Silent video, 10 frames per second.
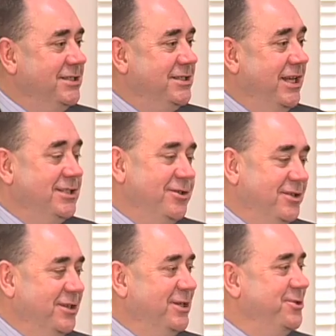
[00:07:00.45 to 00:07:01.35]
States,
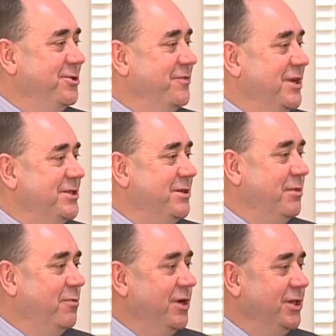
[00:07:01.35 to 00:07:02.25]
not at this university,
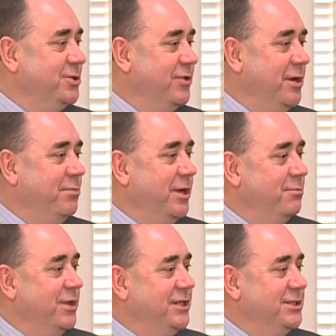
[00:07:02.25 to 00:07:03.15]
but one of these red brick
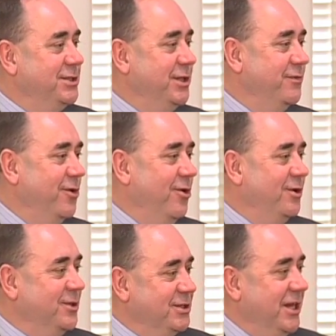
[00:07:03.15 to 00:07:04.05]
places that you've
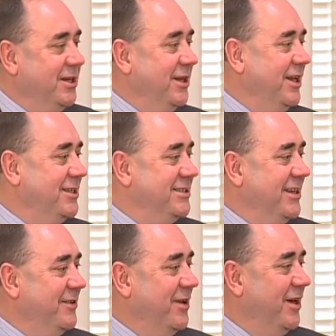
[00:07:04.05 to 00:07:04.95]
got, designed
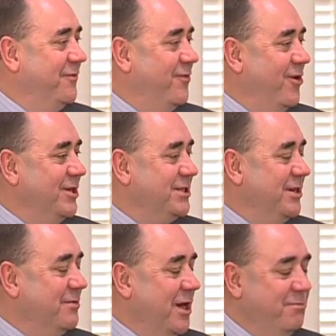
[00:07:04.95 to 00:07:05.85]
for us
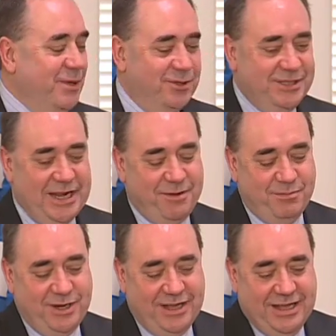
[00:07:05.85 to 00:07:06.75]
and built in
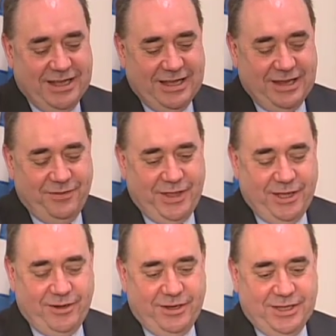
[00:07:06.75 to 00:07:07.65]
Edinburgh, and
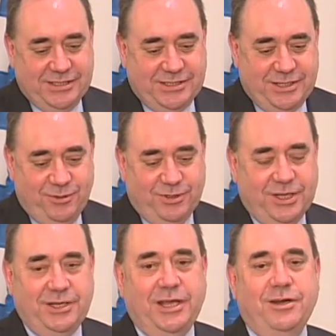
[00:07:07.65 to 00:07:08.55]
there in this sealed
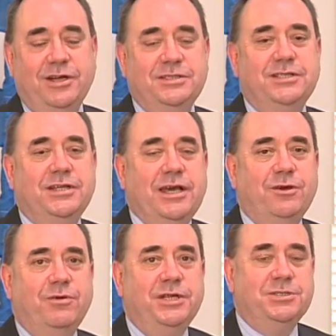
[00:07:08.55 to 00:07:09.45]
container is the
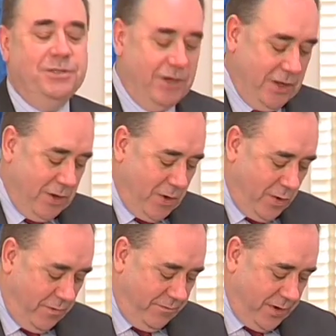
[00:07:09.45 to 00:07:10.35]
Declaration
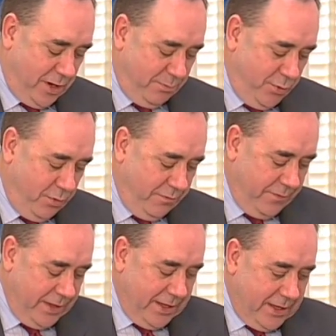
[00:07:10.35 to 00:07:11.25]
of Arbroath.
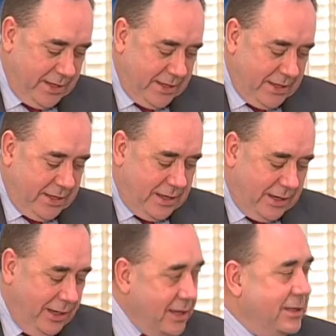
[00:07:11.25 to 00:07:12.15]

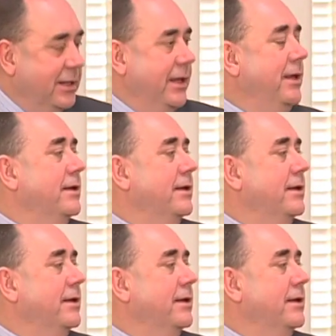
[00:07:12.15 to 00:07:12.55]
Luckily,